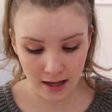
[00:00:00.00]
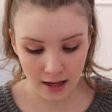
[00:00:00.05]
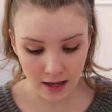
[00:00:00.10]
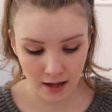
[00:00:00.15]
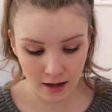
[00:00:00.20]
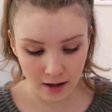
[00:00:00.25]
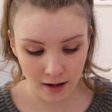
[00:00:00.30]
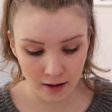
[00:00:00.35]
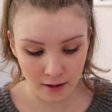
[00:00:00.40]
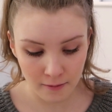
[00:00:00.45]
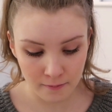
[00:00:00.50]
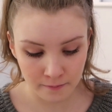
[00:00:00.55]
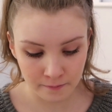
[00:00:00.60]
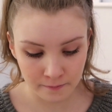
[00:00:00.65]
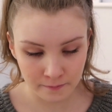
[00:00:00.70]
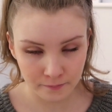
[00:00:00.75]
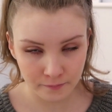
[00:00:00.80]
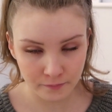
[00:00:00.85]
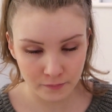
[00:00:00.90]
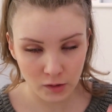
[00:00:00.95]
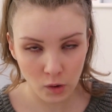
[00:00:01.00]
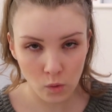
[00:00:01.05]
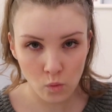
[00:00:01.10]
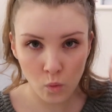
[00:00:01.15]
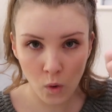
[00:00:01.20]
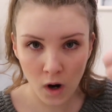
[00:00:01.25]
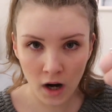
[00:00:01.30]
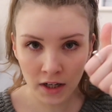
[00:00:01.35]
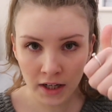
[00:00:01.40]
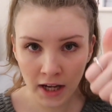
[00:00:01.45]

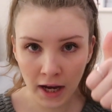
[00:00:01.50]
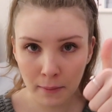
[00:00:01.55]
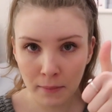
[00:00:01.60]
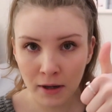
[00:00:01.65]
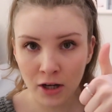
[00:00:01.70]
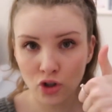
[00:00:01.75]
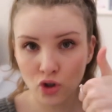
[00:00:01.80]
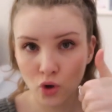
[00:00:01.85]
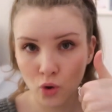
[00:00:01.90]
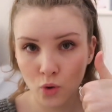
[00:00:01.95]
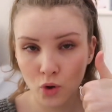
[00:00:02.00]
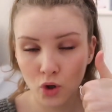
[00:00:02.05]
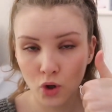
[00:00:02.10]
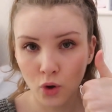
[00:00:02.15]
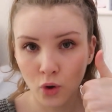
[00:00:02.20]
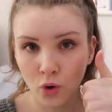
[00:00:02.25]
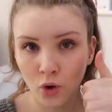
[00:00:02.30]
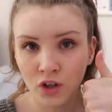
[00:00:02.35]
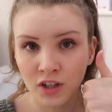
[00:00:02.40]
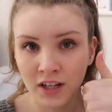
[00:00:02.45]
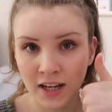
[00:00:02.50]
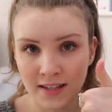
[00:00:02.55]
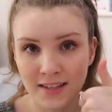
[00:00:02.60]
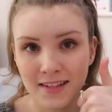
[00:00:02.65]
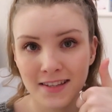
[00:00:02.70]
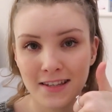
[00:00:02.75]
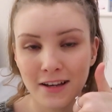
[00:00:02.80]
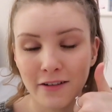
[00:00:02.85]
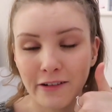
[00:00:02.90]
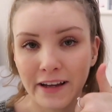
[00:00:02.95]
one, how much all your
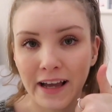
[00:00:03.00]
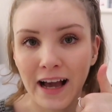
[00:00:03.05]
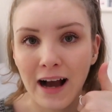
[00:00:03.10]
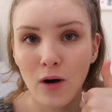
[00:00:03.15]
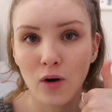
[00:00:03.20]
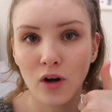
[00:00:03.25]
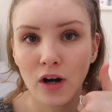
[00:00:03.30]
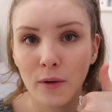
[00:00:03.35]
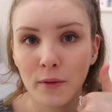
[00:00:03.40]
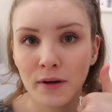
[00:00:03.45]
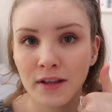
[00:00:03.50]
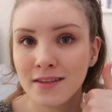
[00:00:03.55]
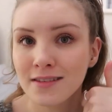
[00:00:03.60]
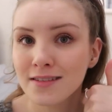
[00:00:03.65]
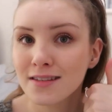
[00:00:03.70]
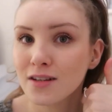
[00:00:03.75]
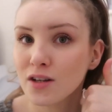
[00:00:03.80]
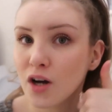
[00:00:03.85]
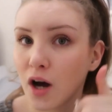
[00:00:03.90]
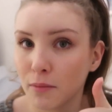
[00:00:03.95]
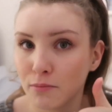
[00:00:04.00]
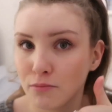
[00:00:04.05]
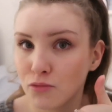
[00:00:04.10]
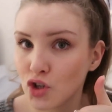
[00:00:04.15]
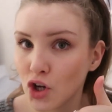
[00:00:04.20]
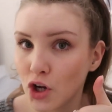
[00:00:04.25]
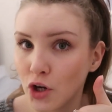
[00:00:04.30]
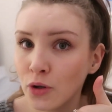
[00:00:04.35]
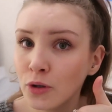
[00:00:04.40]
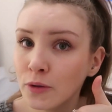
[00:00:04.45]
necessary outgoings come
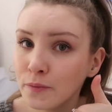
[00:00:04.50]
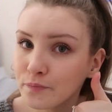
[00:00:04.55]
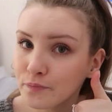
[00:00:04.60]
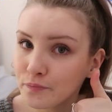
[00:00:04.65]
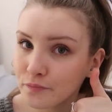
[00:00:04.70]
to,